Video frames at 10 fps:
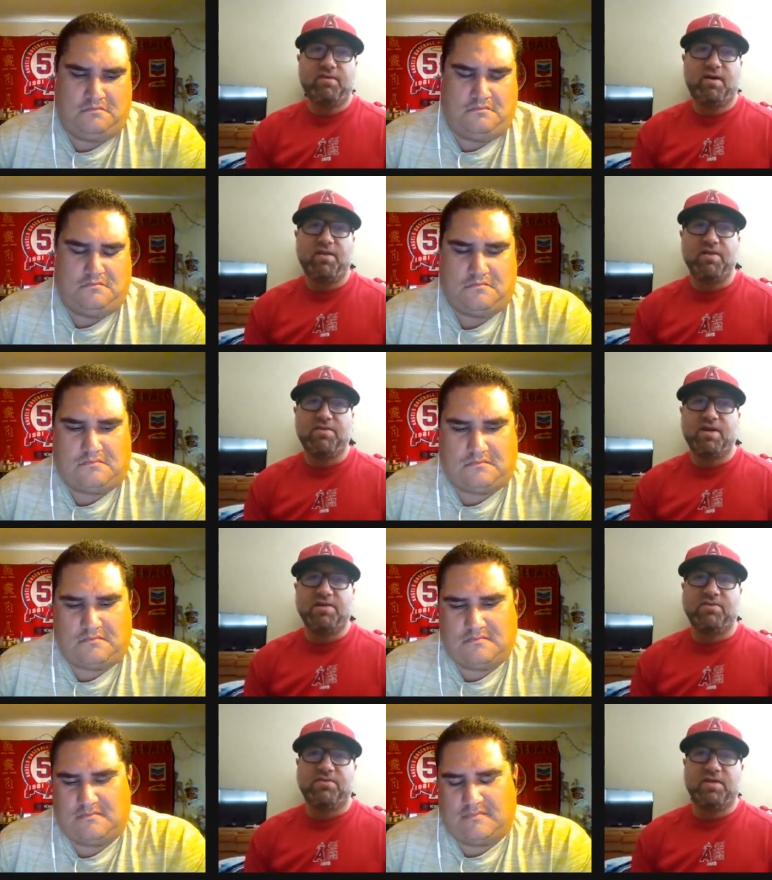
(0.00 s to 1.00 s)
Speaker 1: on this
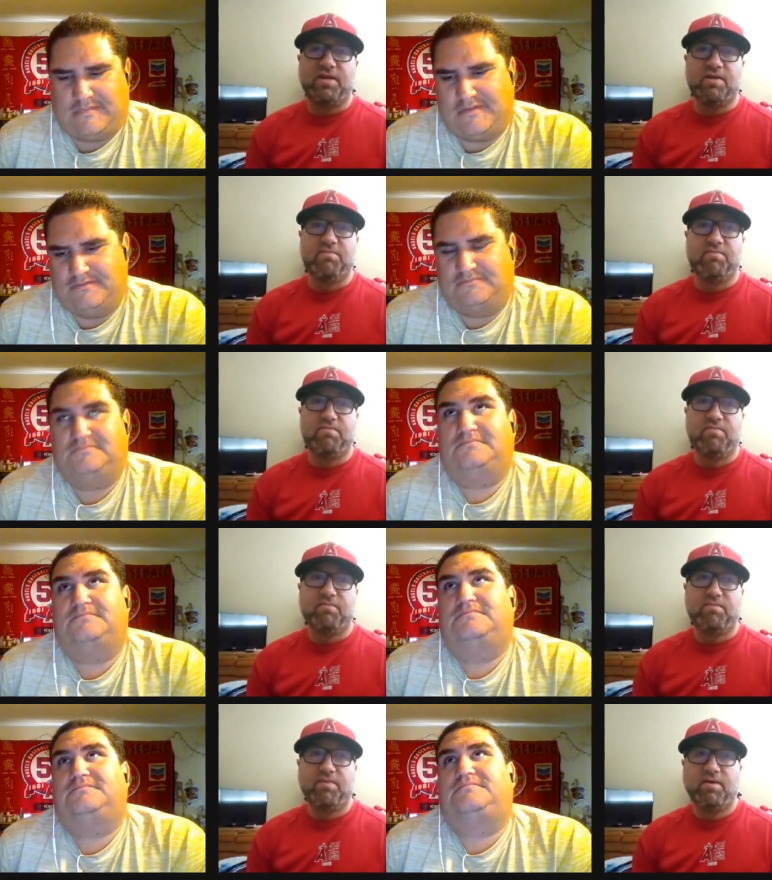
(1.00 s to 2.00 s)
Angels team
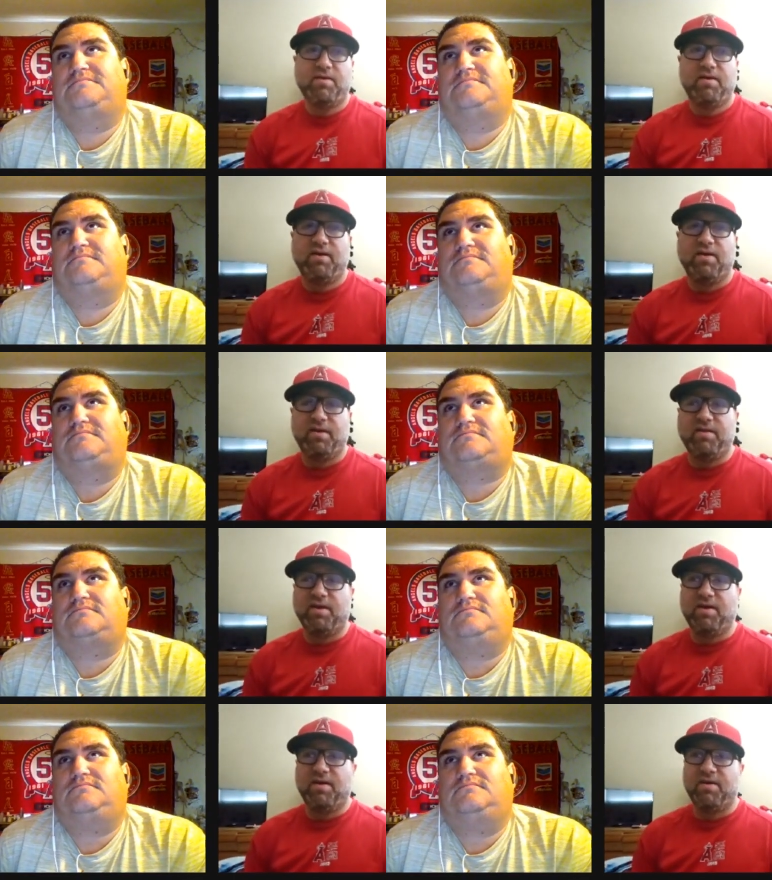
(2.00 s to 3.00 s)
and
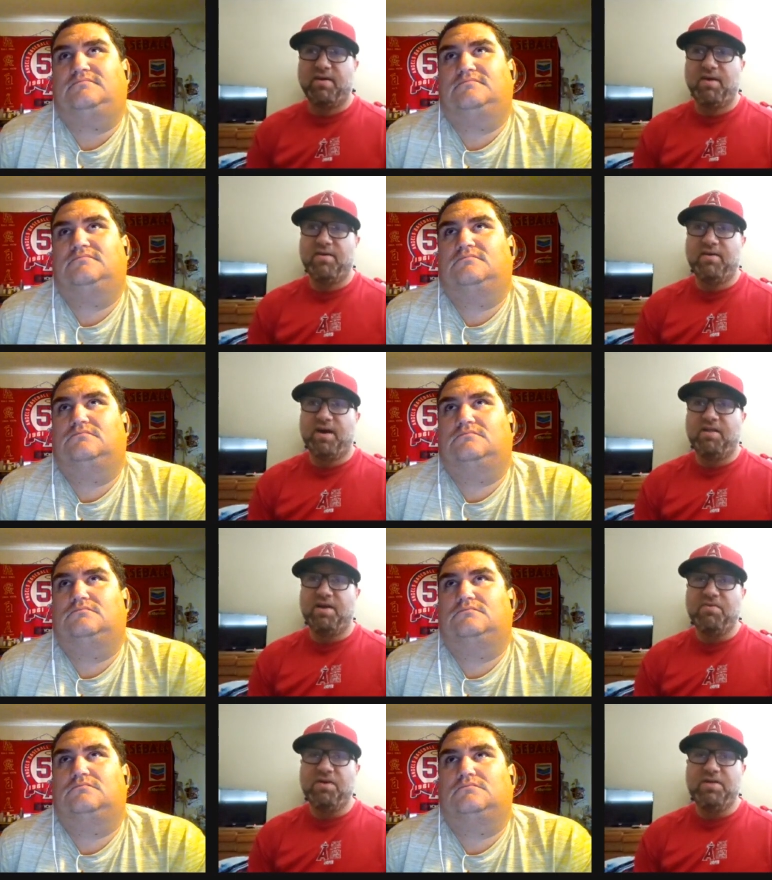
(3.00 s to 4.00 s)
uh, uh, I
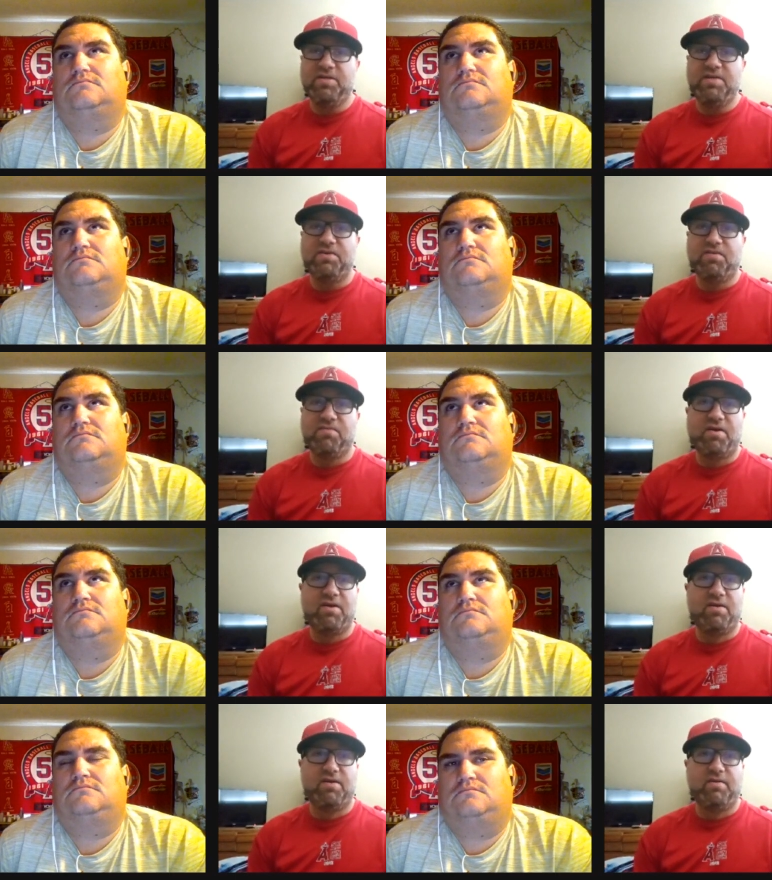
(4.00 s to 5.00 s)
like what I see so
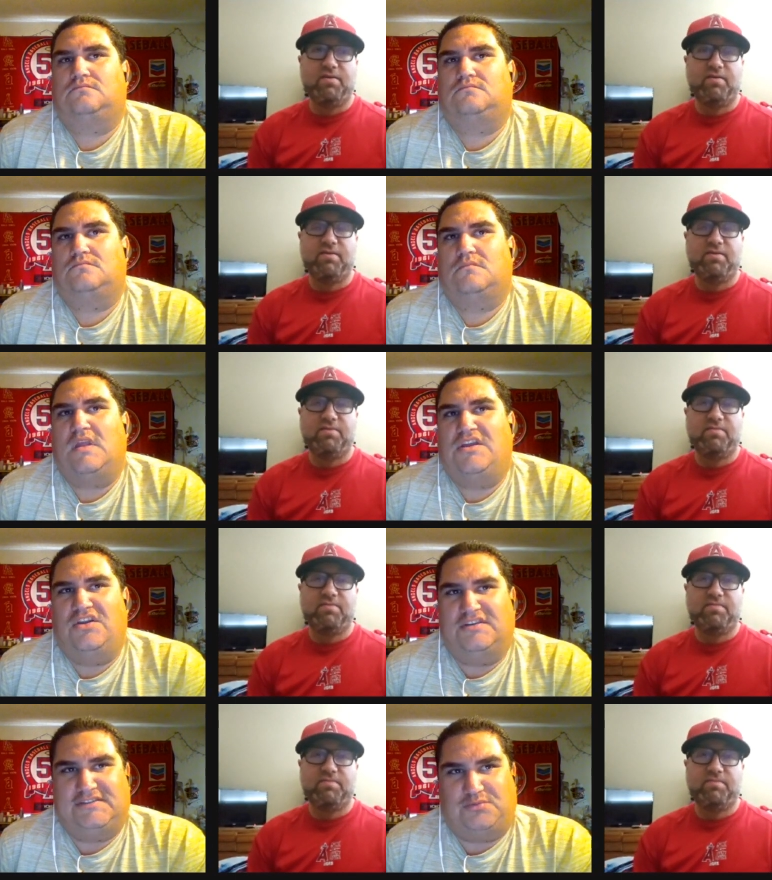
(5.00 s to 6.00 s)
far.
Speaker 2: You
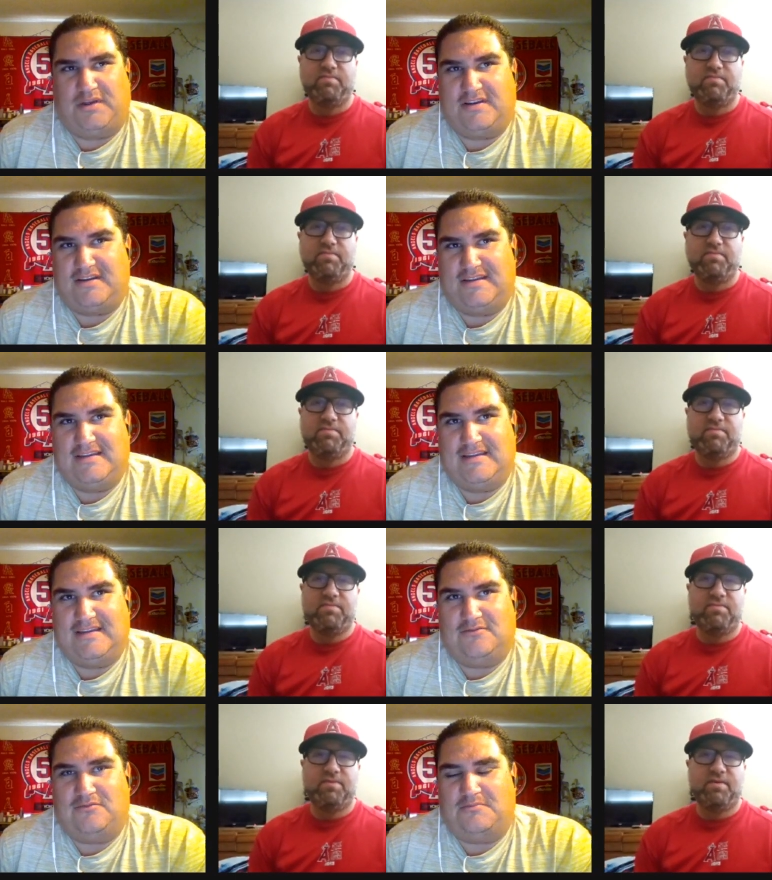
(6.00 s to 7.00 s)
know, it's weird. It,
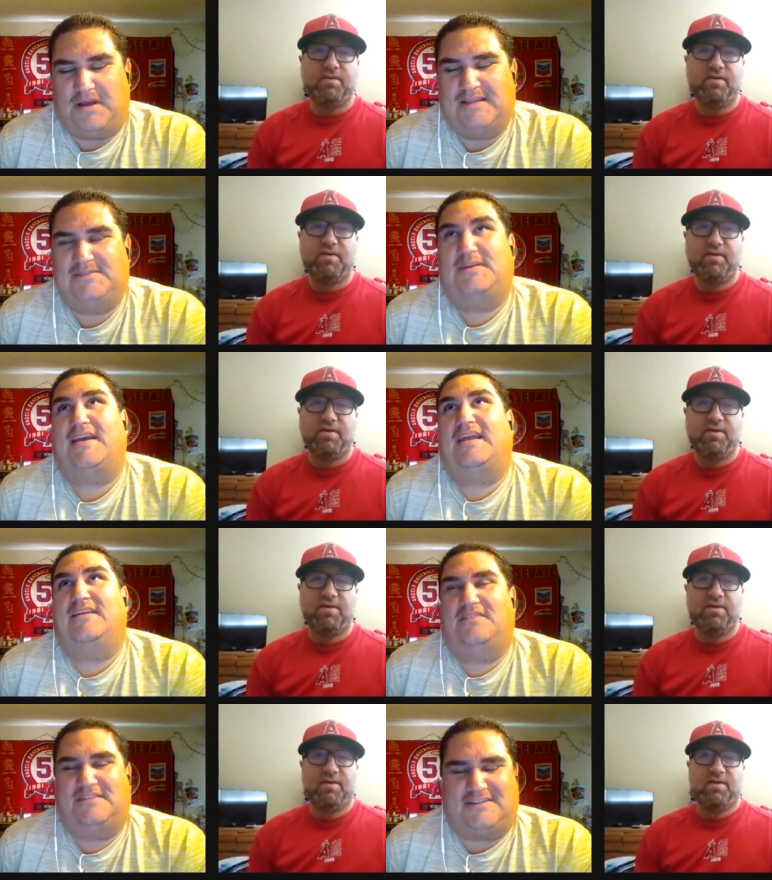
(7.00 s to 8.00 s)
it reminds me kind
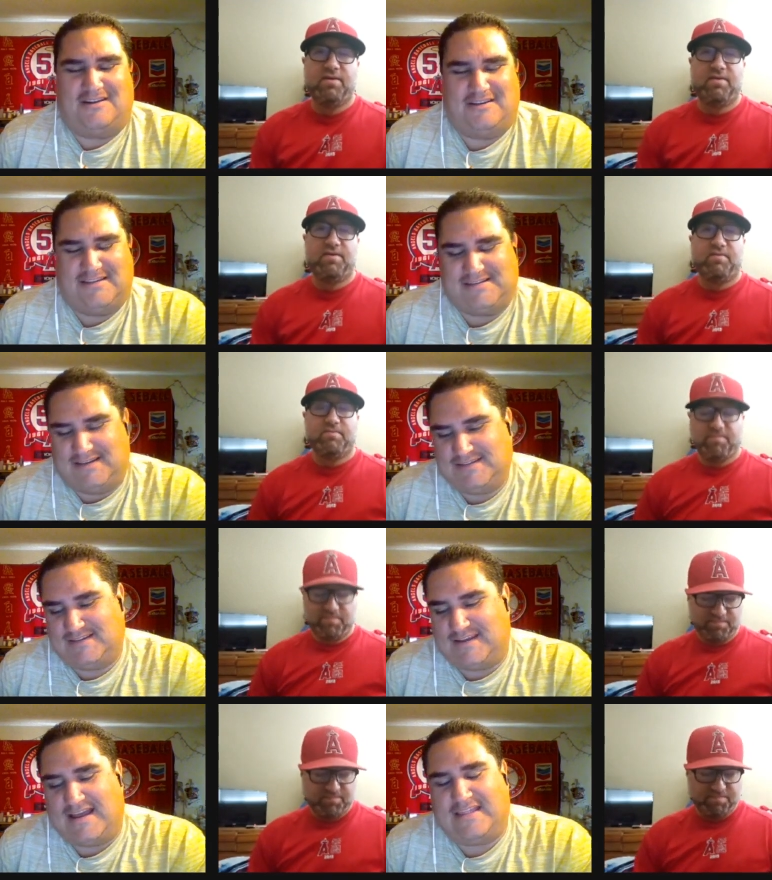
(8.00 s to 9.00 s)
of the start of the
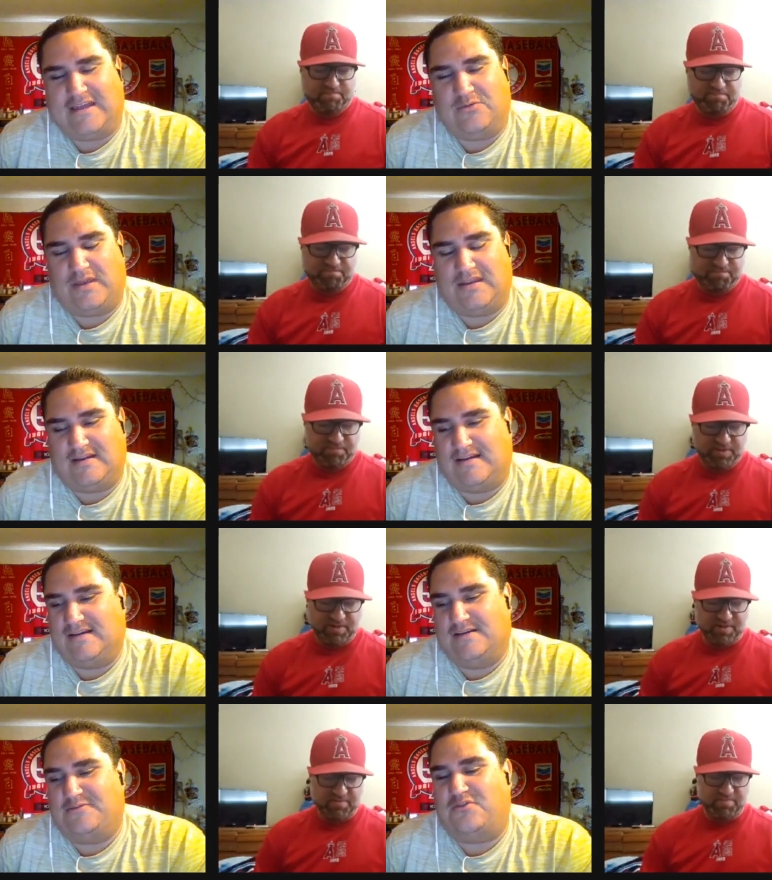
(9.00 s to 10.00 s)
season how they went uh,
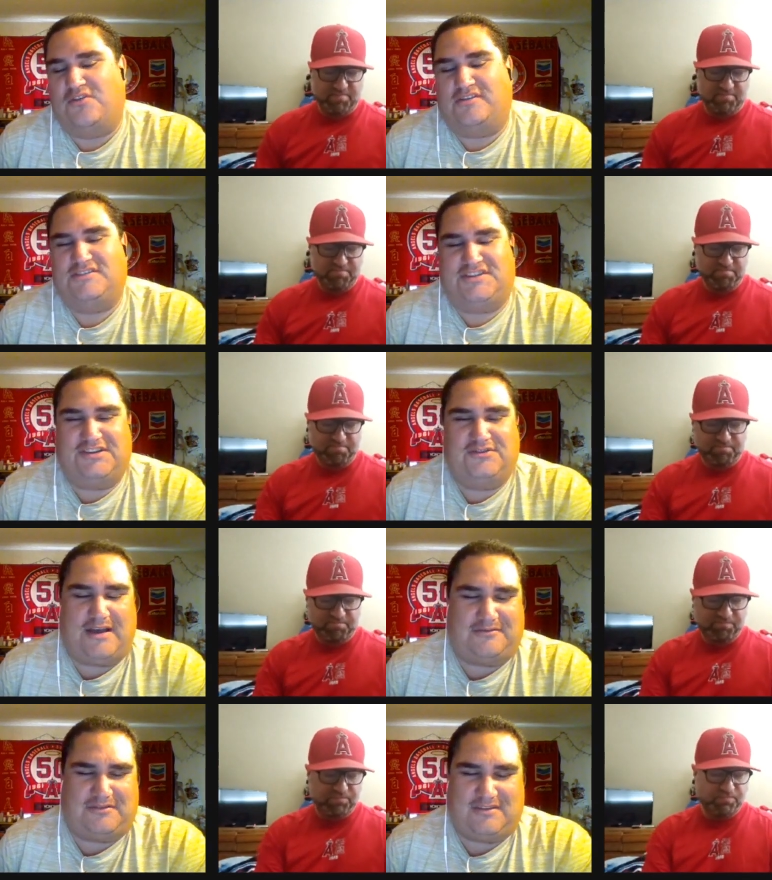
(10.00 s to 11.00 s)
yeah. four and two
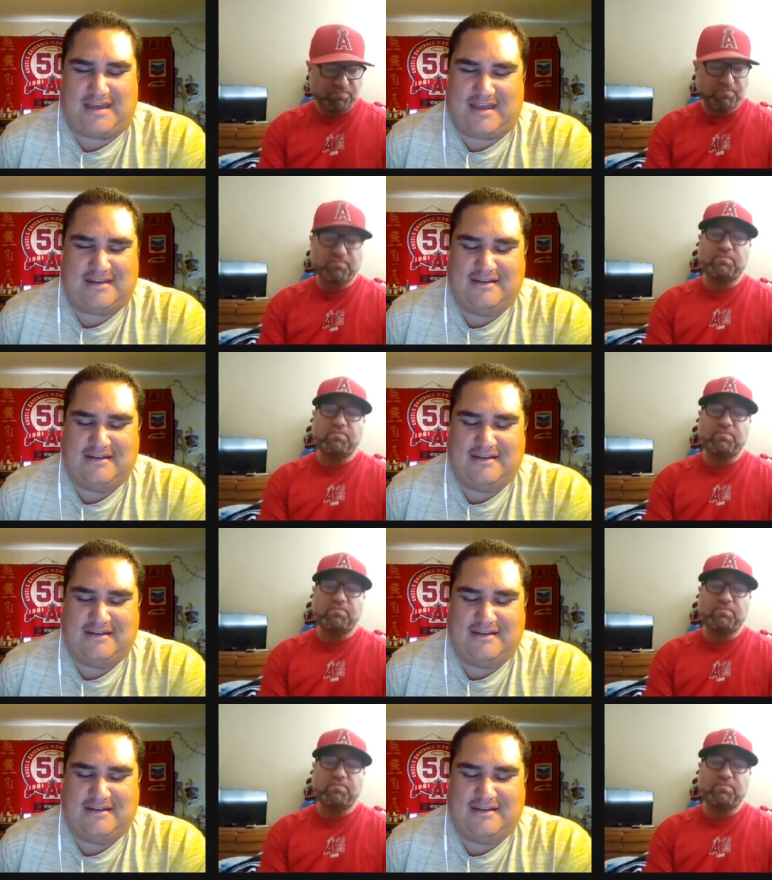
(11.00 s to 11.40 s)
after that